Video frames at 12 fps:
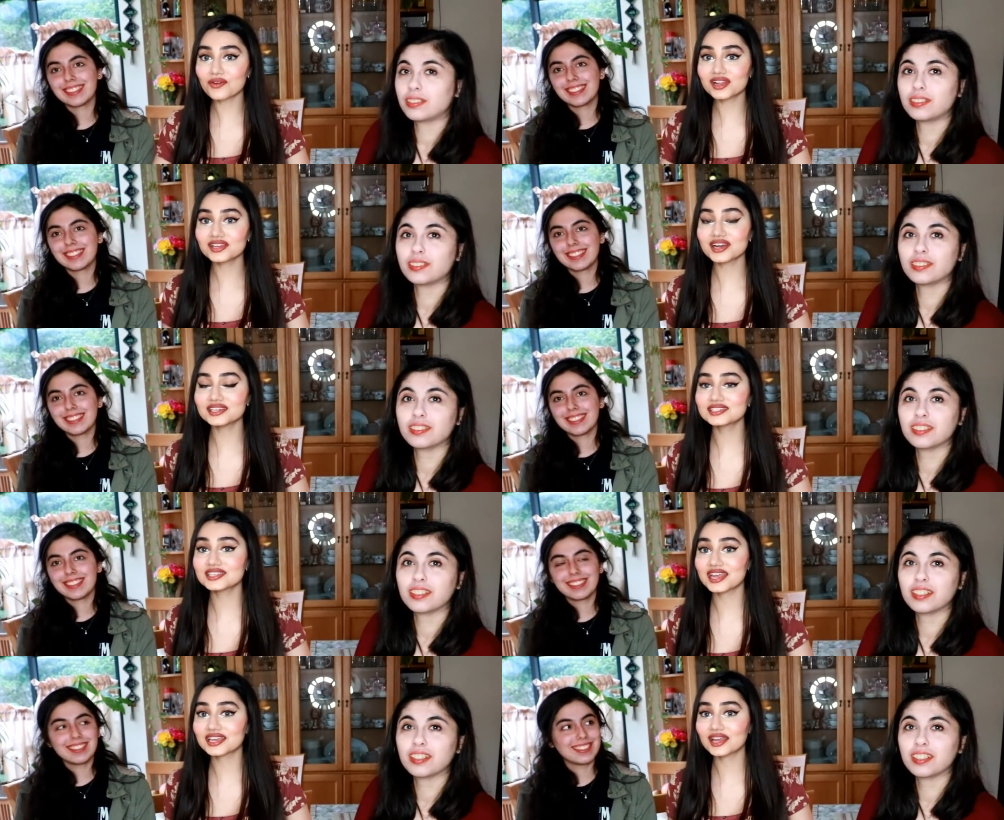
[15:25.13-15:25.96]
Speaker 1: All right, you
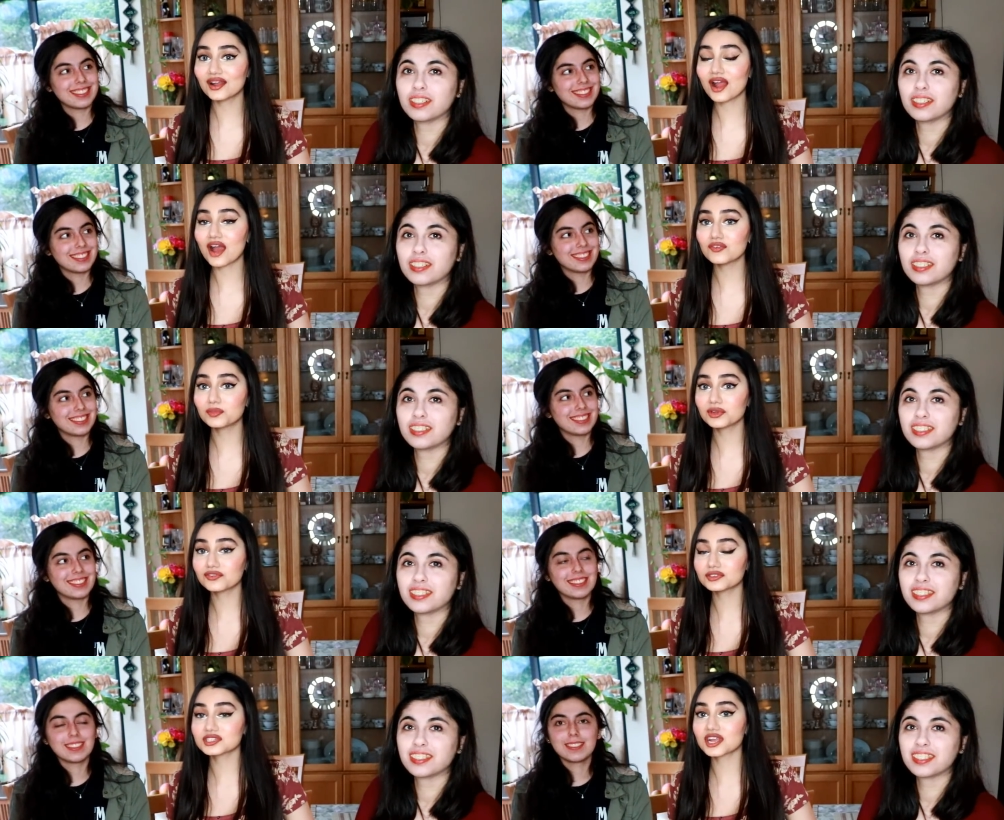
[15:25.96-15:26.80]
guys, take care. Have a
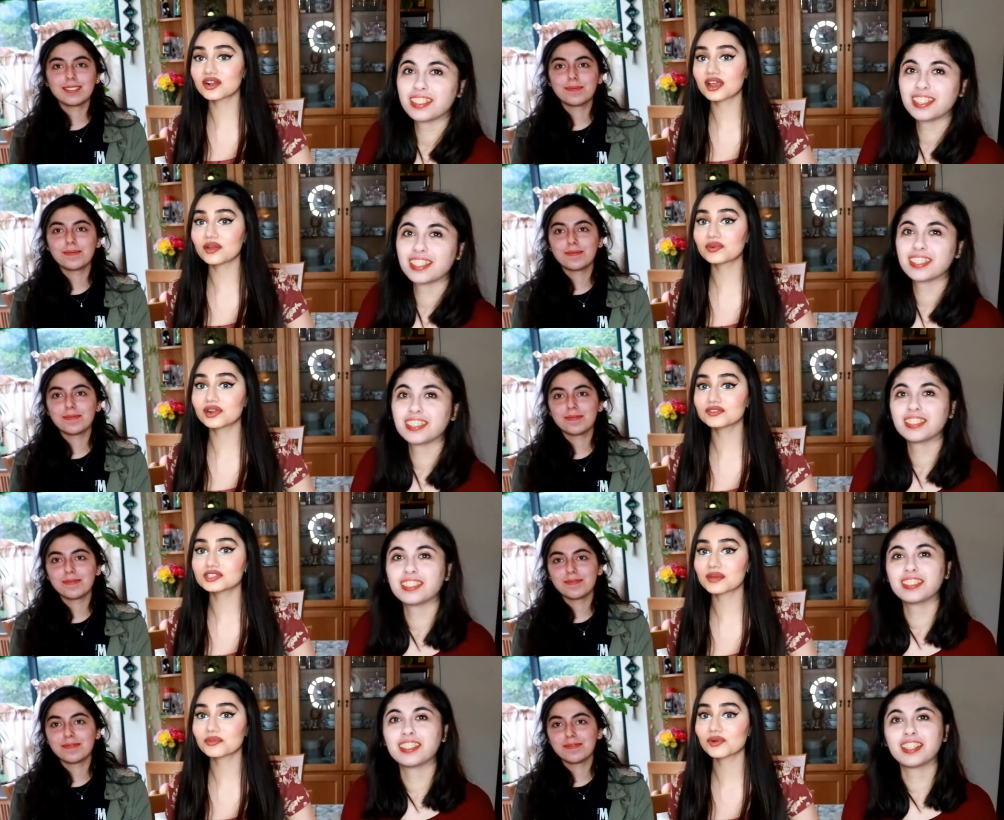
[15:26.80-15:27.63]
beautiful day or night,
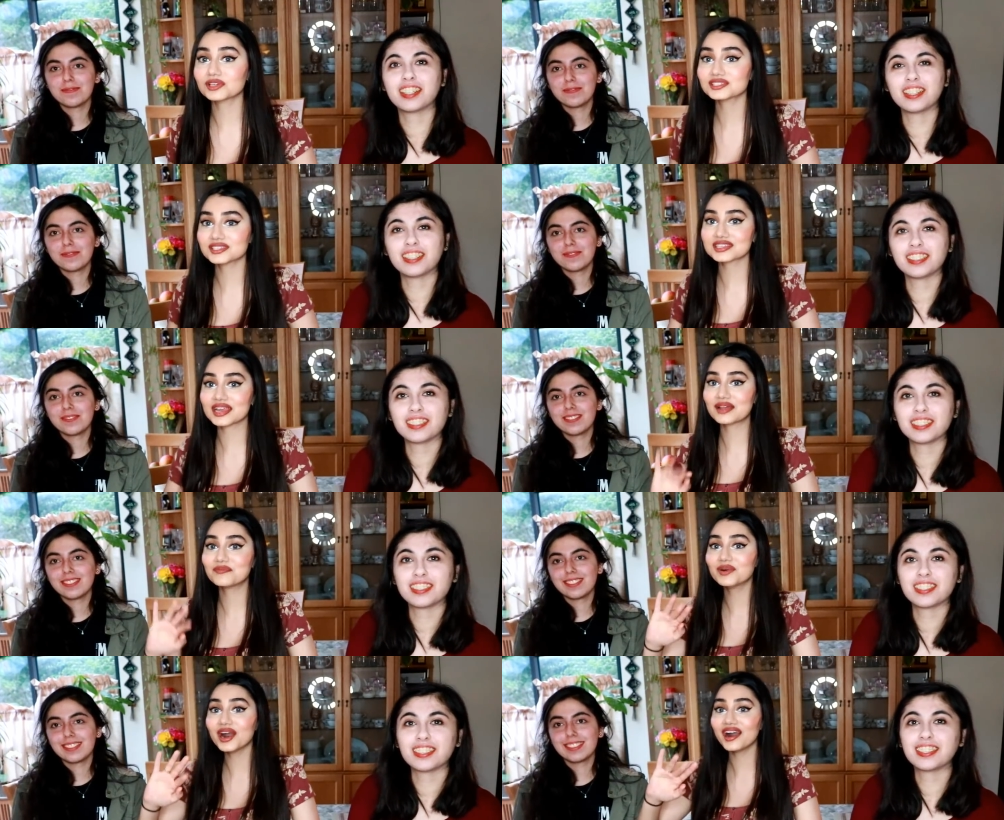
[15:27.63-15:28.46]
whatever time you're watching this,
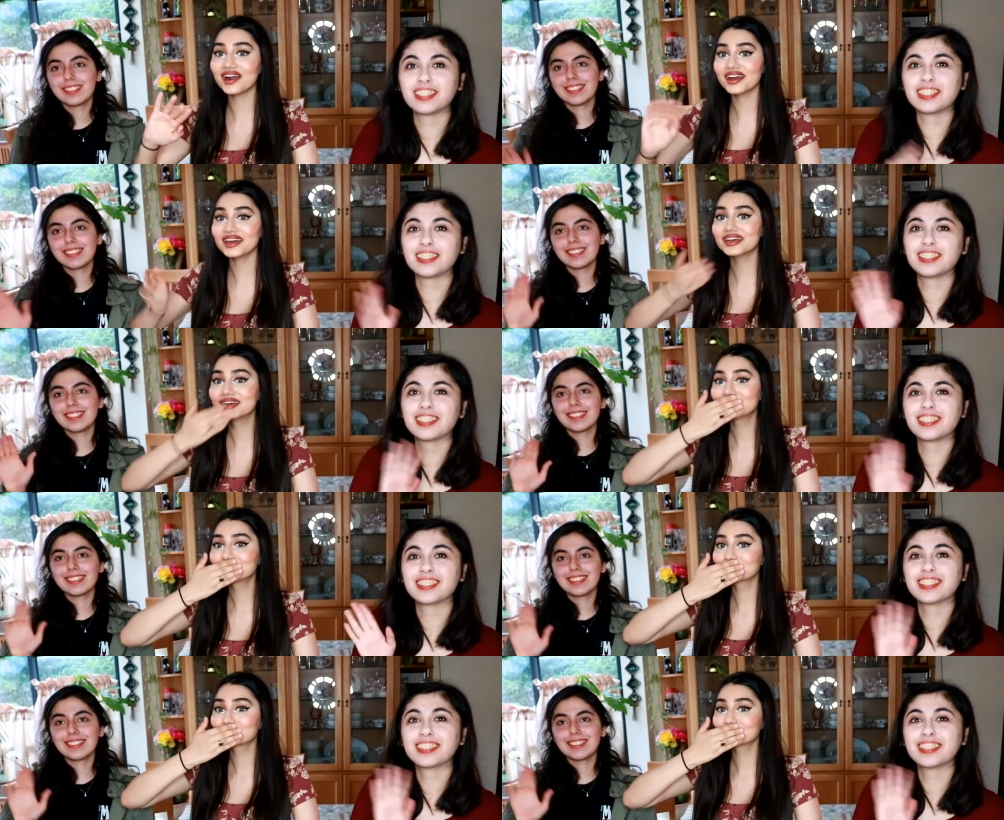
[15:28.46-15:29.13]
and bye.